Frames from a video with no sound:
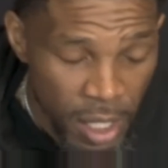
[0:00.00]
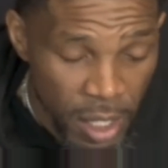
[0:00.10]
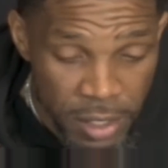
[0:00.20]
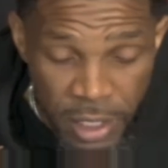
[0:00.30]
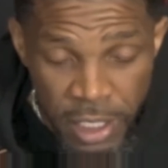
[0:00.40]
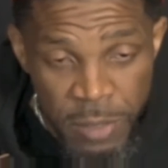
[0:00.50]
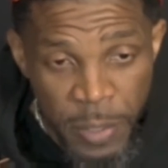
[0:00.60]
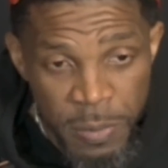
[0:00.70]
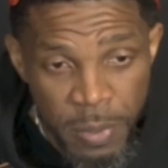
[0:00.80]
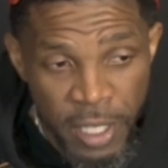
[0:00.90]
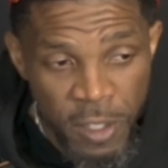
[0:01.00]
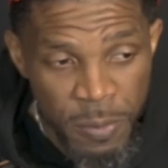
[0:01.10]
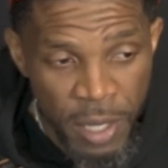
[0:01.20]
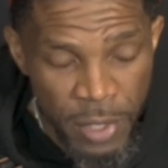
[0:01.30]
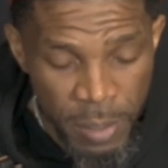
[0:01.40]
Let's get this best playoff
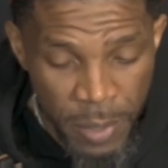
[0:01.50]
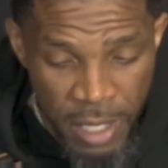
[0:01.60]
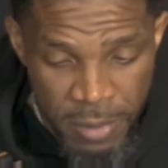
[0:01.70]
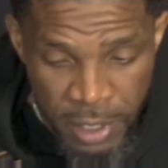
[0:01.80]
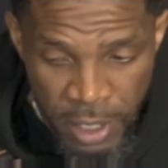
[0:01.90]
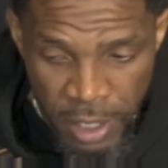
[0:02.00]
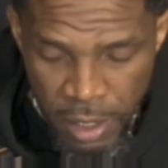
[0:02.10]
spot we can possibly get,